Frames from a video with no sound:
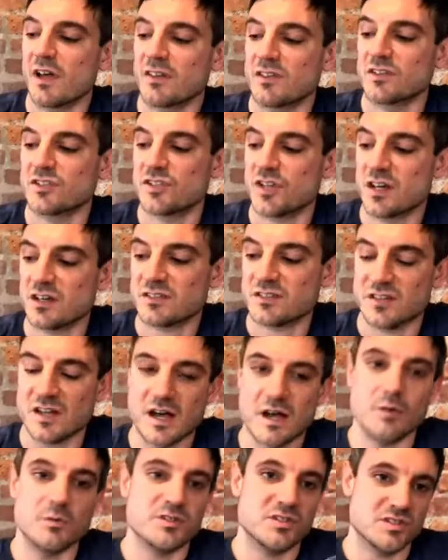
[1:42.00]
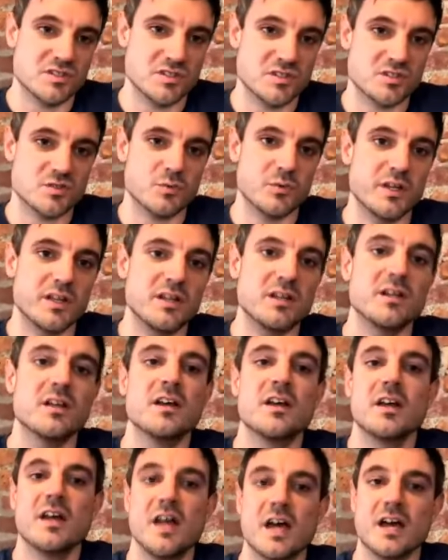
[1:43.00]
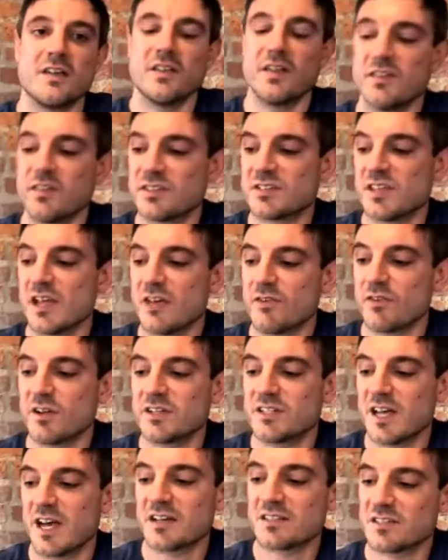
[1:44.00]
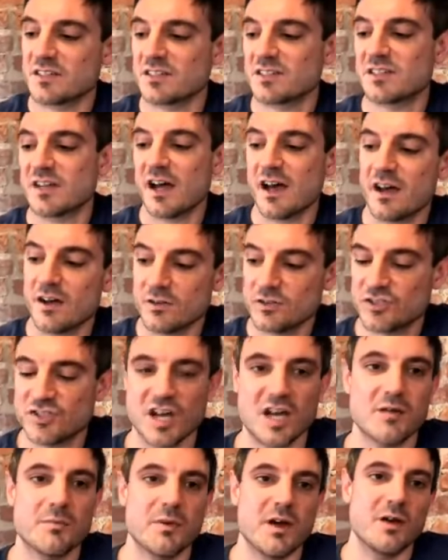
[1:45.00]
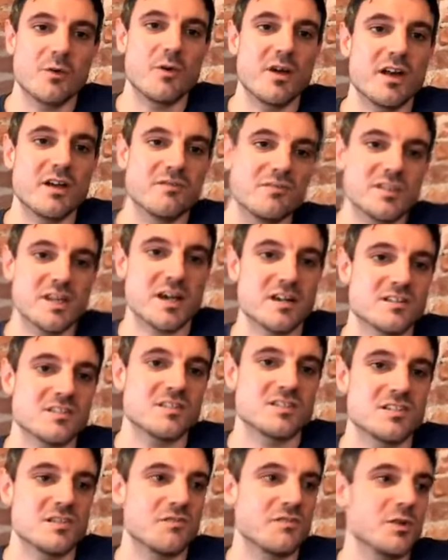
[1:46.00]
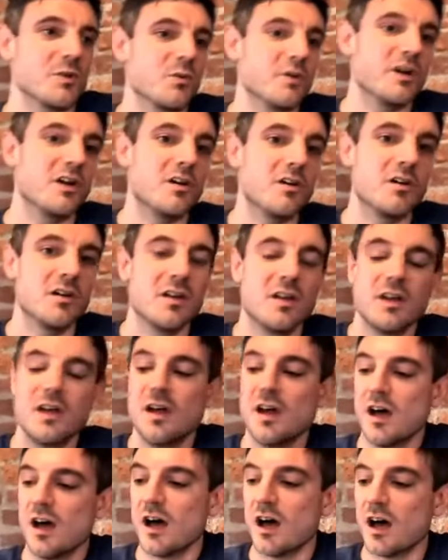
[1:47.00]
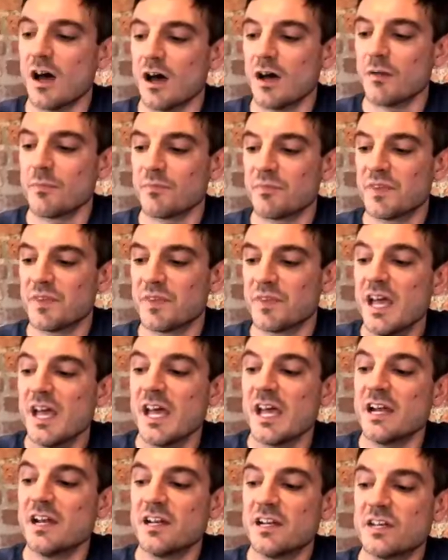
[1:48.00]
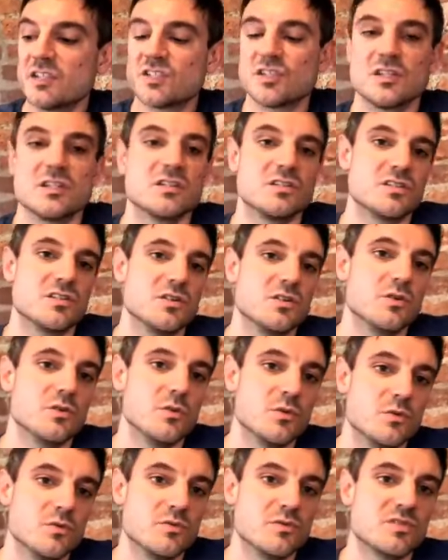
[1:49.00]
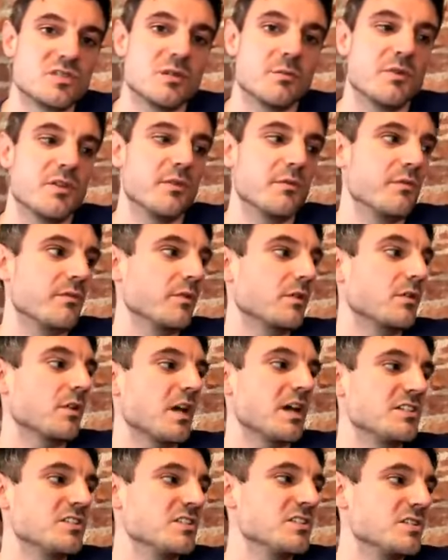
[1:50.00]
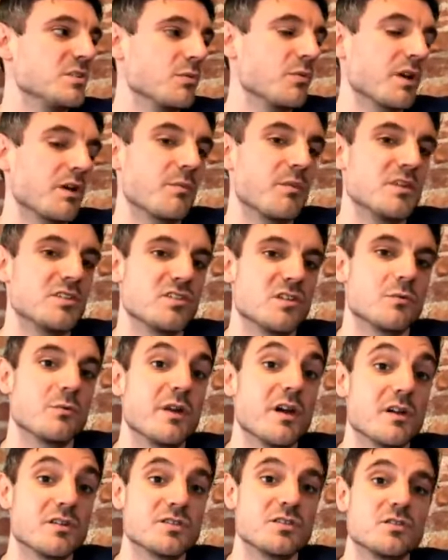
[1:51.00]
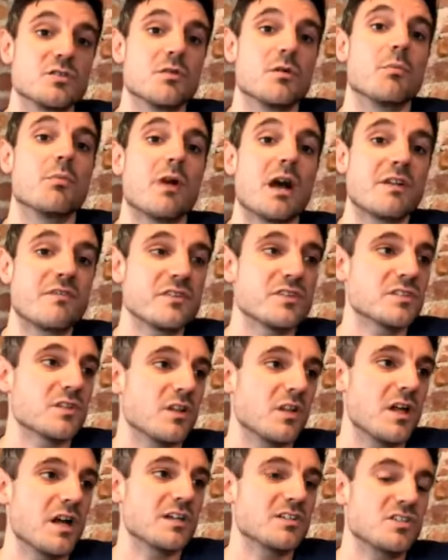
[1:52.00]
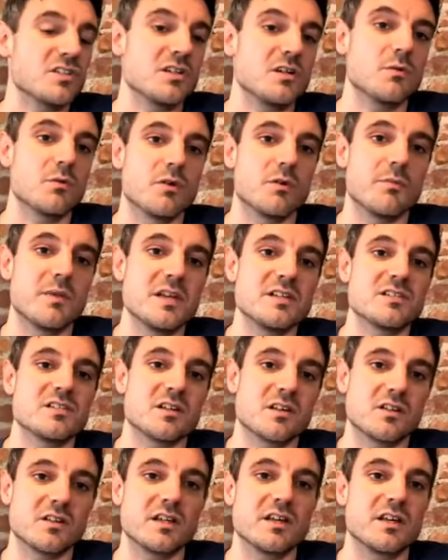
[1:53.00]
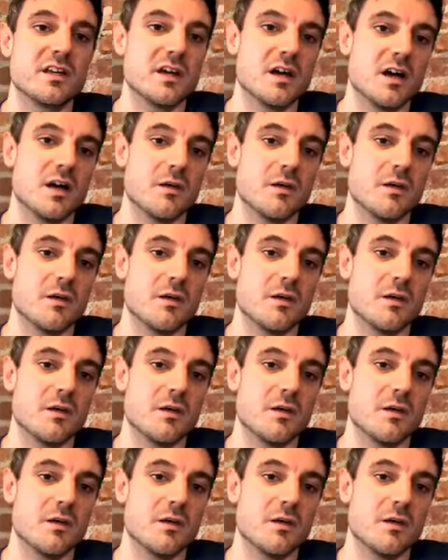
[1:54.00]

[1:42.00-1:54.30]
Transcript: the Czech style, which is the sweet, and then the savory Texas style, Czech by way of Texas, if you will. In addition to some of the kolaches that Rick mentioned, we also do a breakfast kolache where basically